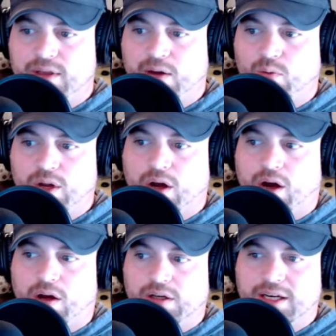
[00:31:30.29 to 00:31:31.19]
that we
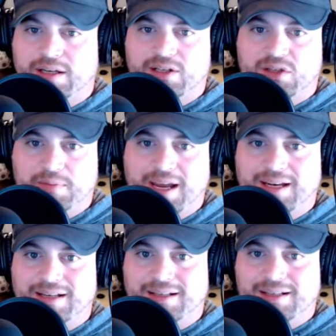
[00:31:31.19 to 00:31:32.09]
all get to
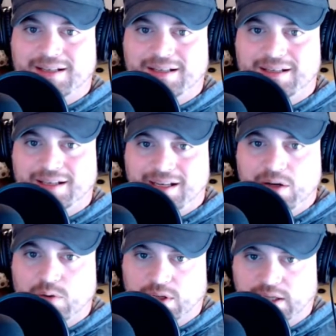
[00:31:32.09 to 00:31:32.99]
spend
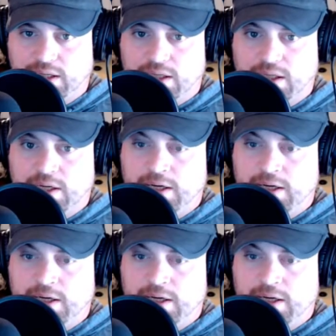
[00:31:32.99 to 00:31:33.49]
equally,